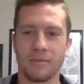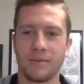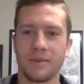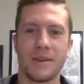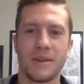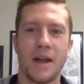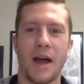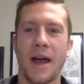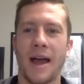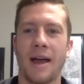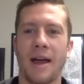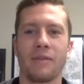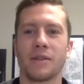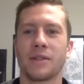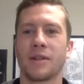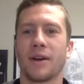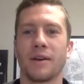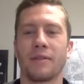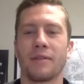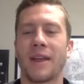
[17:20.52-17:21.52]
have a
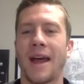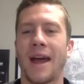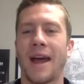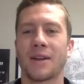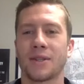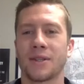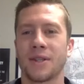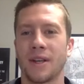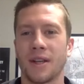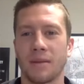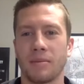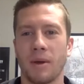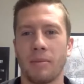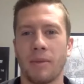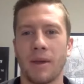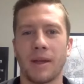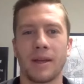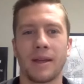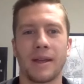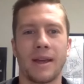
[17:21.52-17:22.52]
ton of cash sitting in my
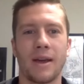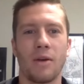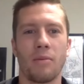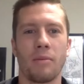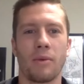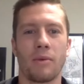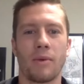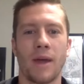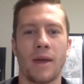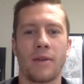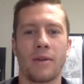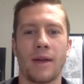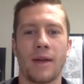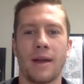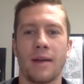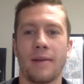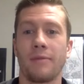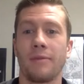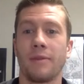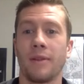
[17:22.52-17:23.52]
bank account, but rather
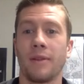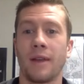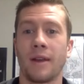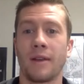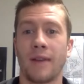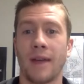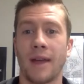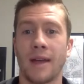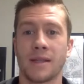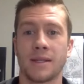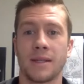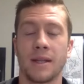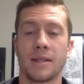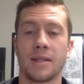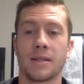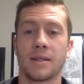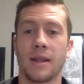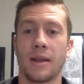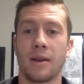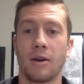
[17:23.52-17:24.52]
have a lot of
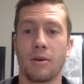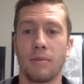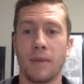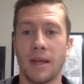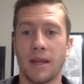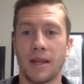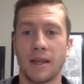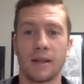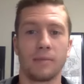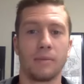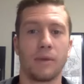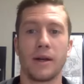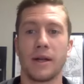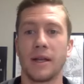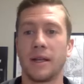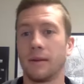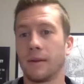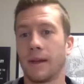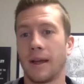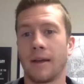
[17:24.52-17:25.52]
assets that are making
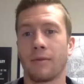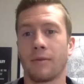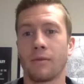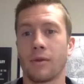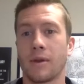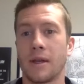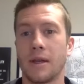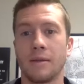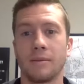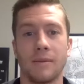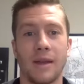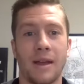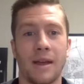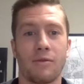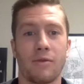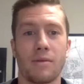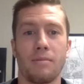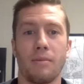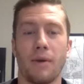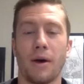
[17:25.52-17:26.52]
money every
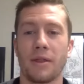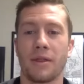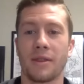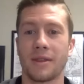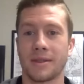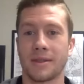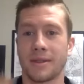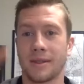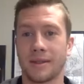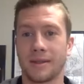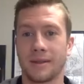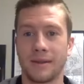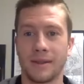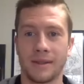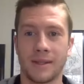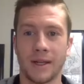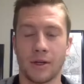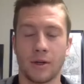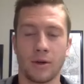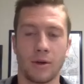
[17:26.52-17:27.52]
month as the
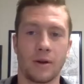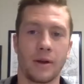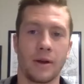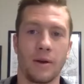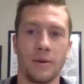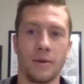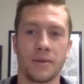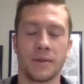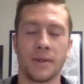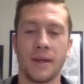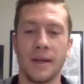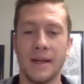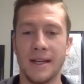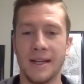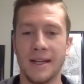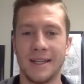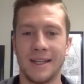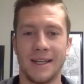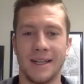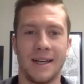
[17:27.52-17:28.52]
ticker goes,
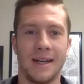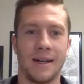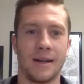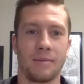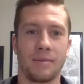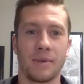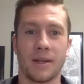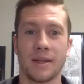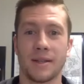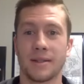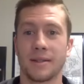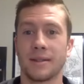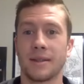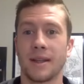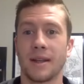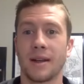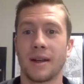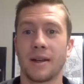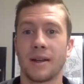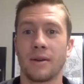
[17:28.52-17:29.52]
because
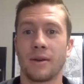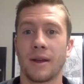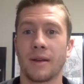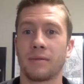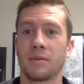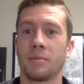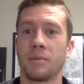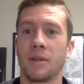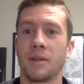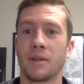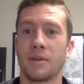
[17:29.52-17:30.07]
then I don't have to be in